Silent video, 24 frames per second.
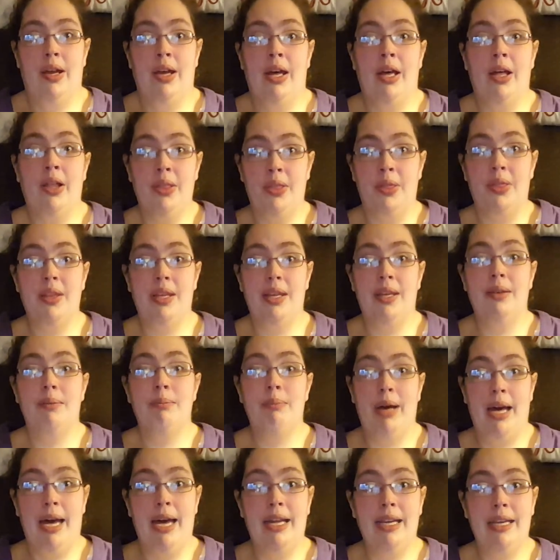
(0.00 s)
healthy
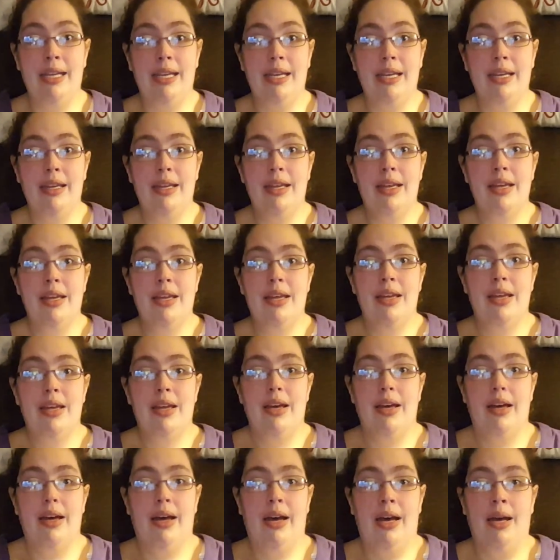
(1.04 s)
body,
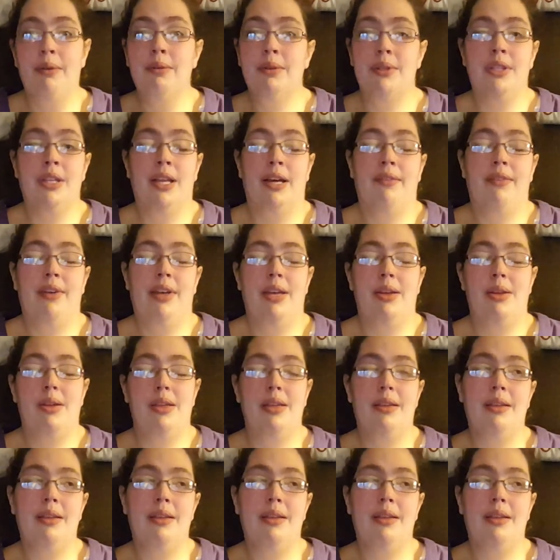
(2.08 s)
I would love it.